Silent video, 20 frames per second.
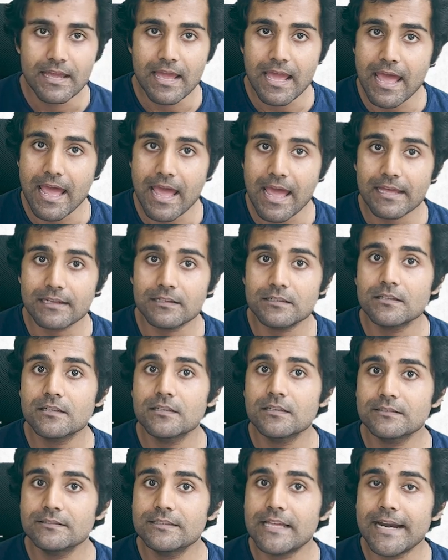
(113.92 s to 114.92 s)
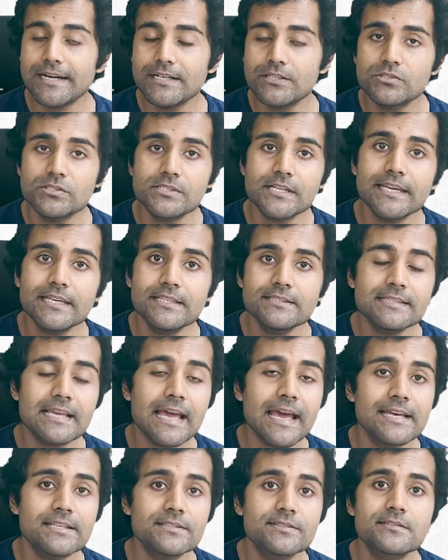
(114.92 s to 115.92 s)
and that change
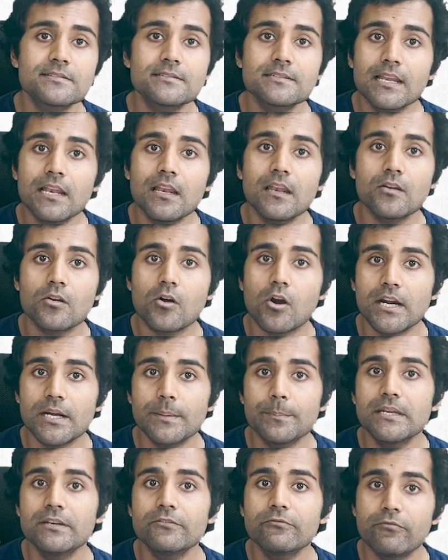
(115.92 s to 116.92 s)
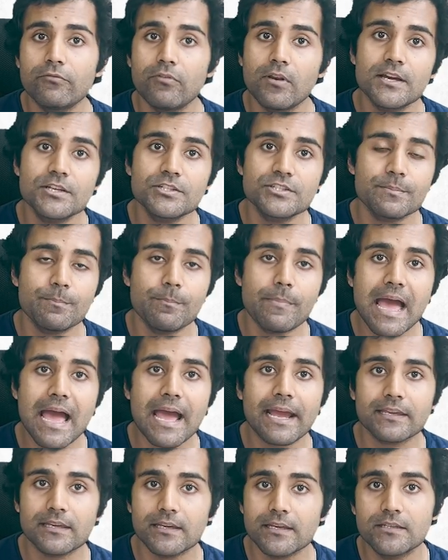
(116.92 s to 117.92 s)
has still not been flushed
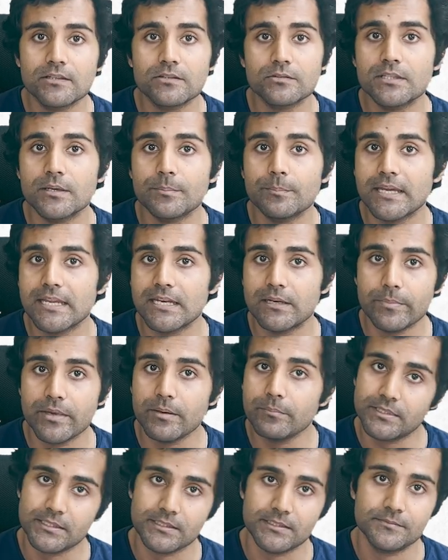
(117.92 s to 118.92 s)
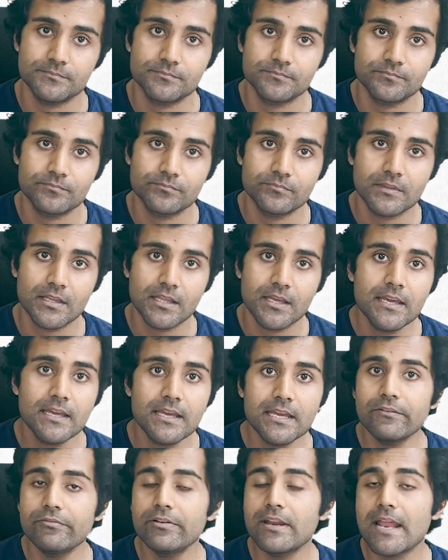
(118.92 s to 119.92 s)
back into the main memory? If it